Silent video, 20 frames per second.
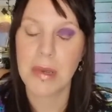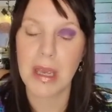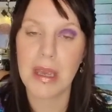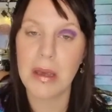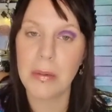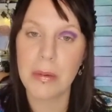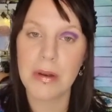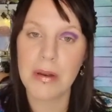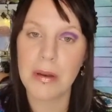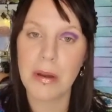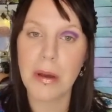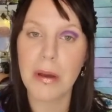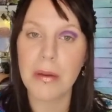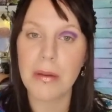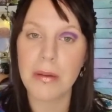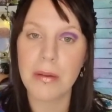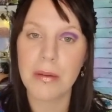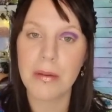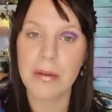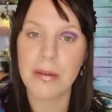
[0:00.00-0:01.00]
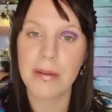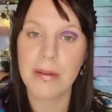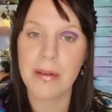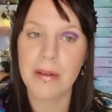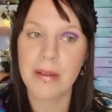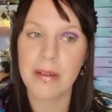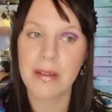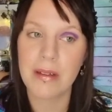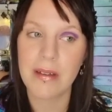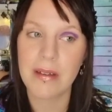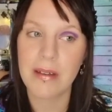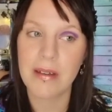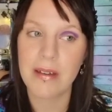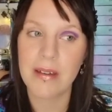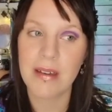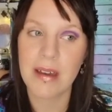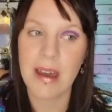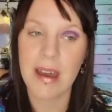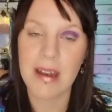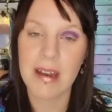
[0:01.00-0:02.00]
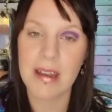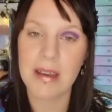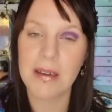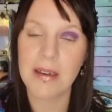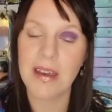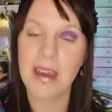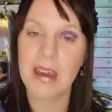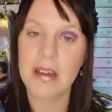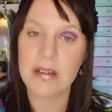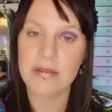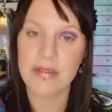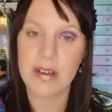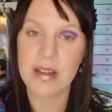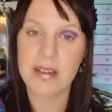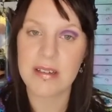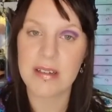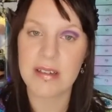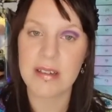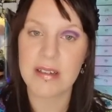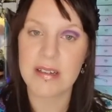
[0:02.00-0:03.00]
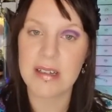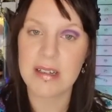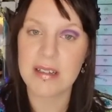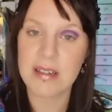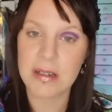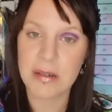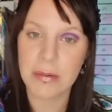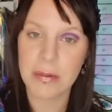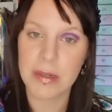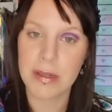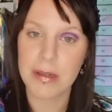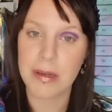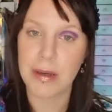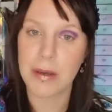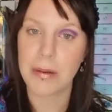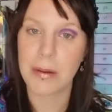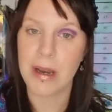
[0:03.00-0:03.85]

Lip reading: he wouldn't know, and it could get infected, and he still wouldn't know,